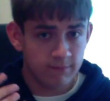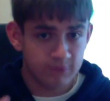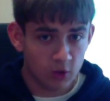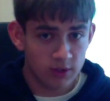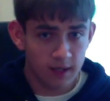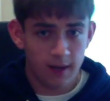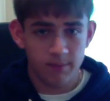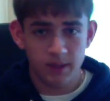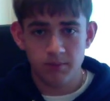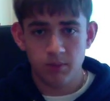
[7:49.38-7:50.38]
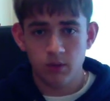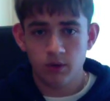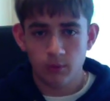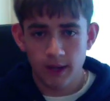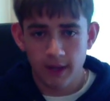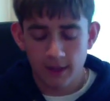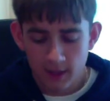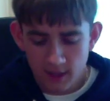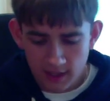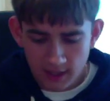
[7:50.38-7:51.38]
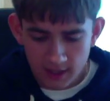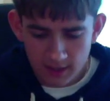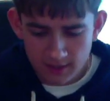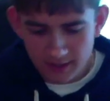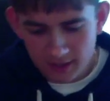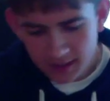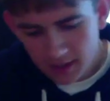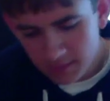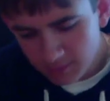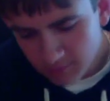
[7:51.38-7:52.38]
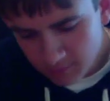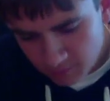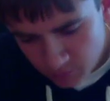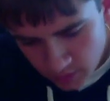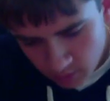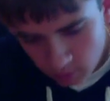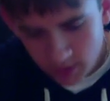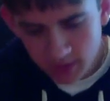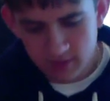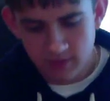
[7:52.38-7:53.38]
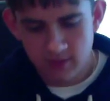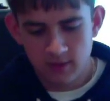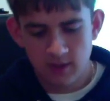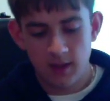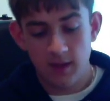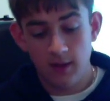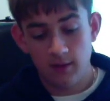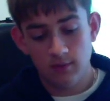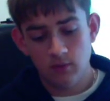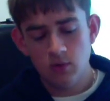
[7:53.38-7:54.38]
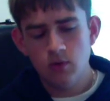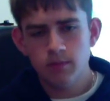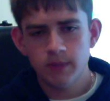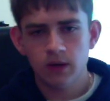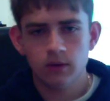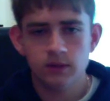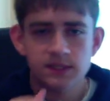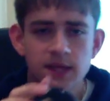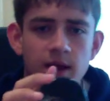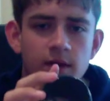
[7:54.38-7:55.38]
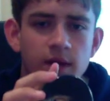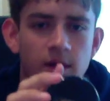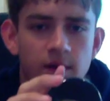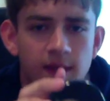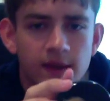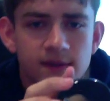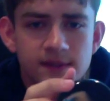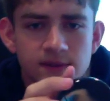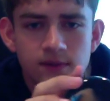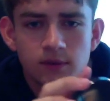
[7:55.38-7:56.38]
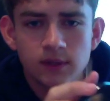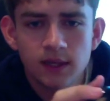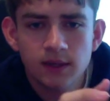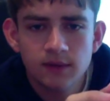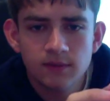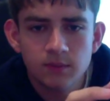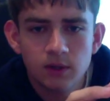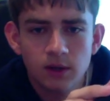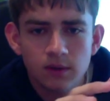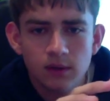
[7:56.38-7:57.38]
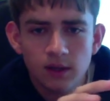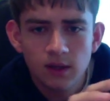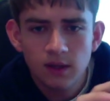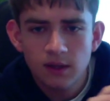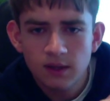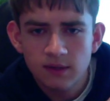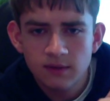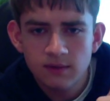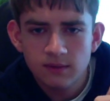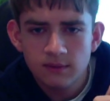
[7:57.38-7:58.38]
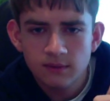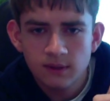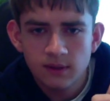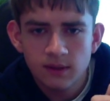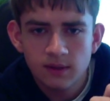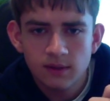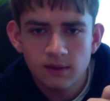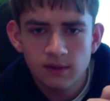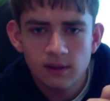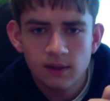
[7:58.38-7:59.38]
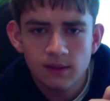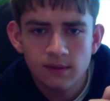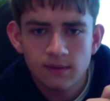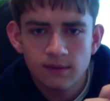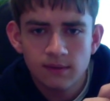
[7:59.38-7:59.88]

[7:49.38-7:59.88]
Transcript: fold it up and put it away. And they come with a new metal style carrying case that Skullcandy has put on. See if we can get the lights